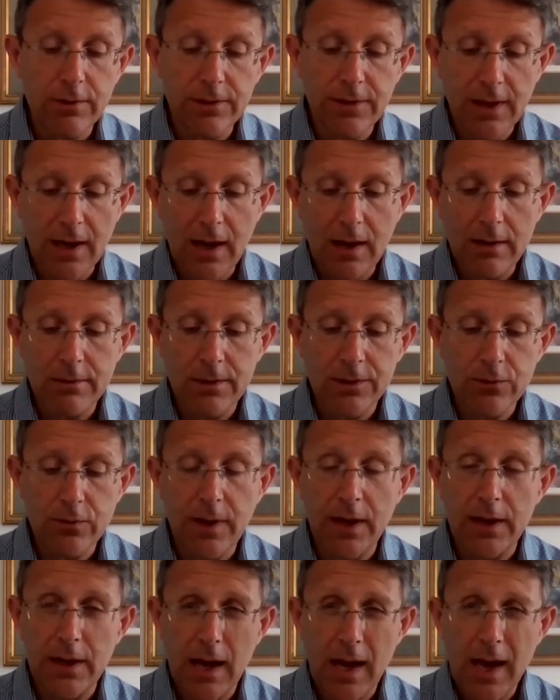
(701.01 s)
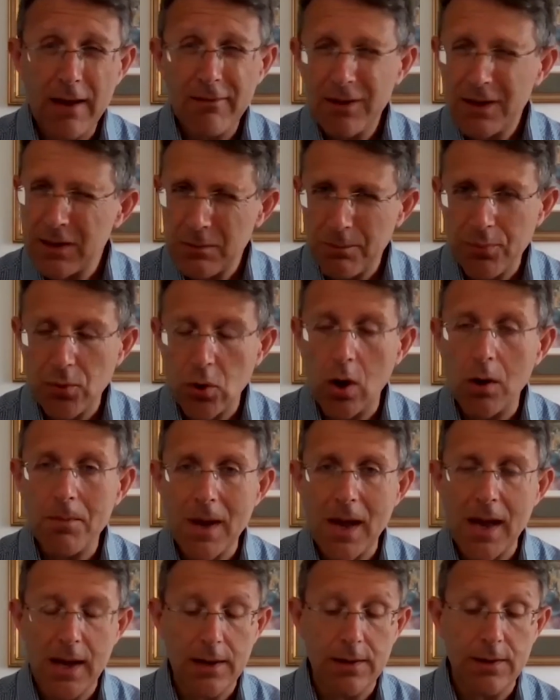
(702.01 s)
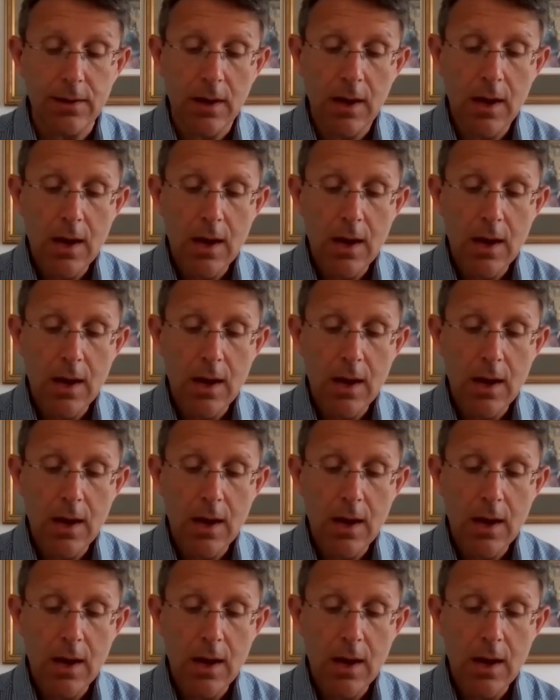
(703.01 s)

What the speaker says: is the Irish raider, Henry de Bromhead,